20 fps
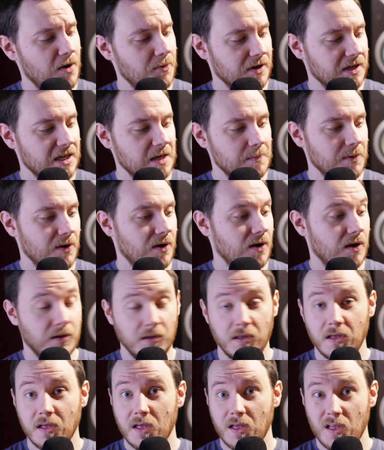I want to keep it
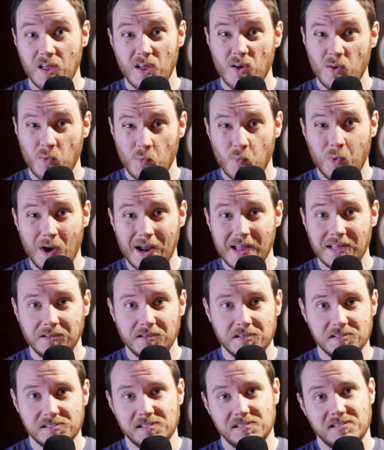all
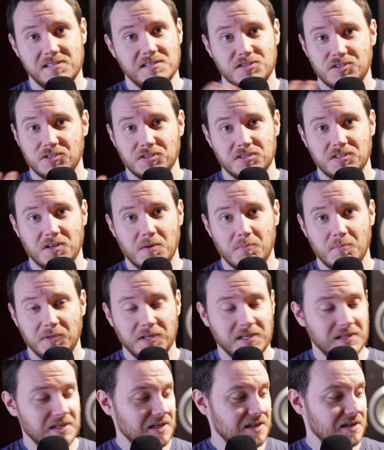wireless, as there's just
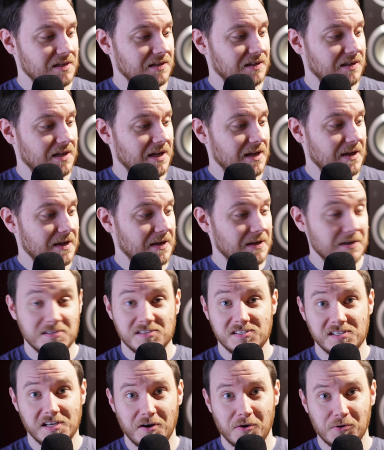completely
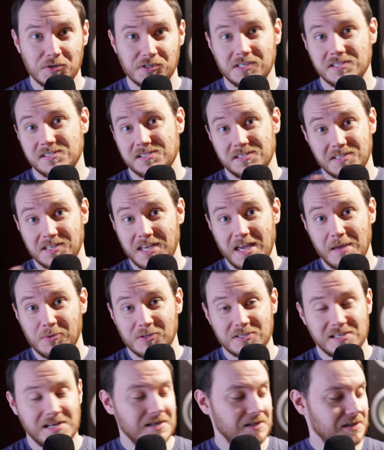zero chance of cable
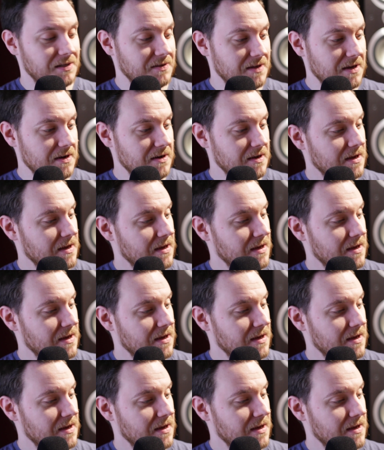tangling then.